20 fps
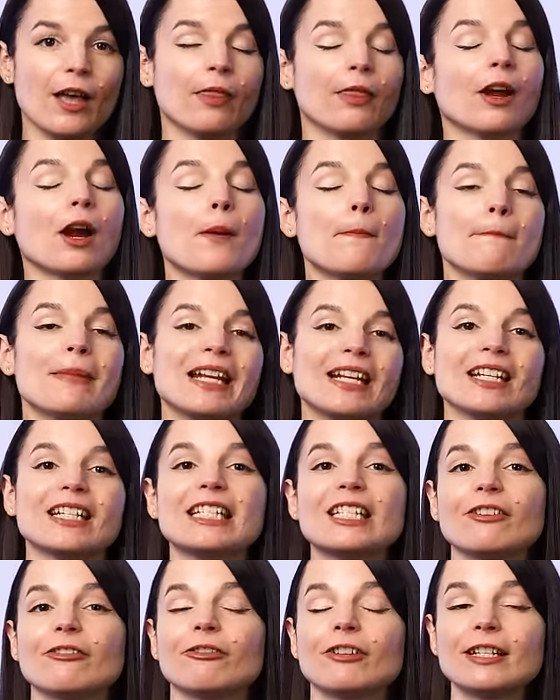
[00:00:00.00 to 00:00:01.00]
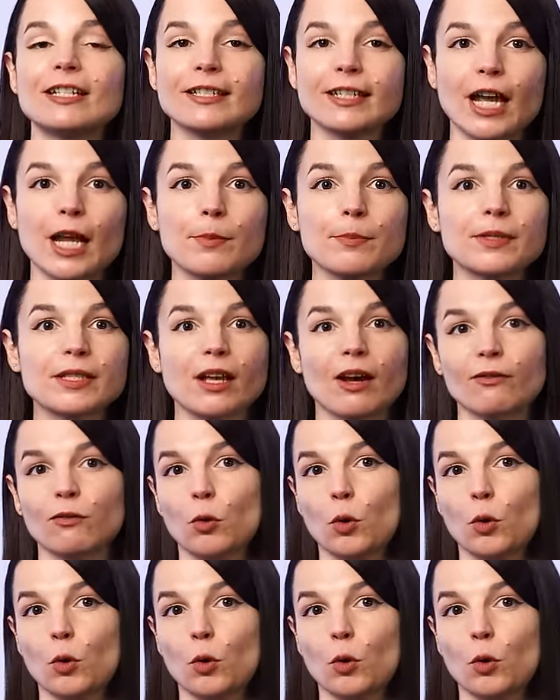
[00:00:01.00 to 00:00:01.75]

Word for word: There are many different types of